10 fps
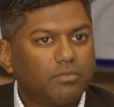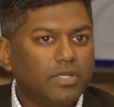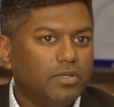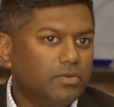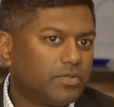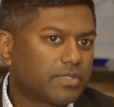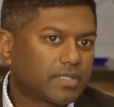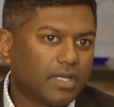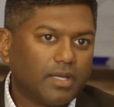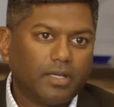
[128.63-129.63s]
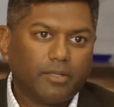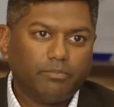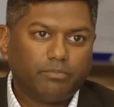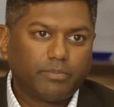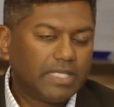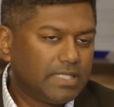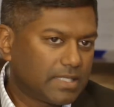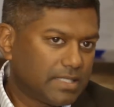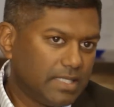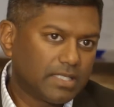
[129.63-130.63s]
abuse,
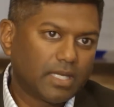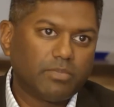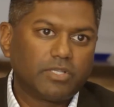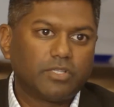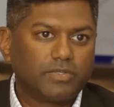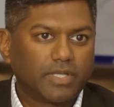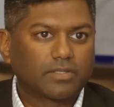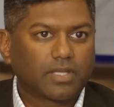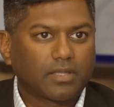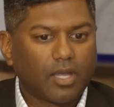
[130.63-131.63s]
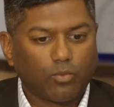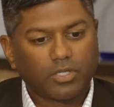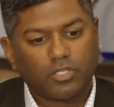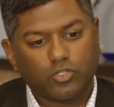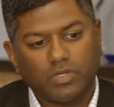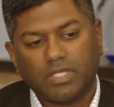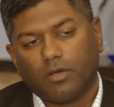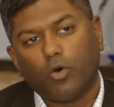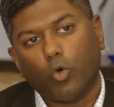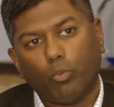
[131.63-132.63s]
PTSD type issues, things like that. We're going to treat
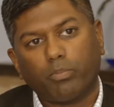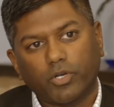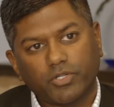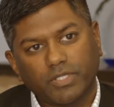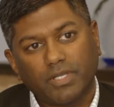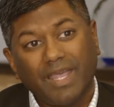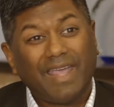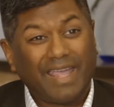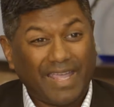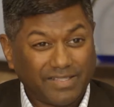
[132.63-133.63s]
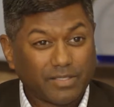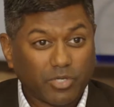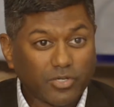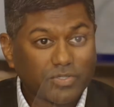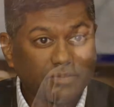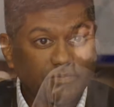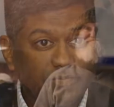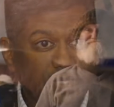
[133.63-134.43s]
the whole person as a person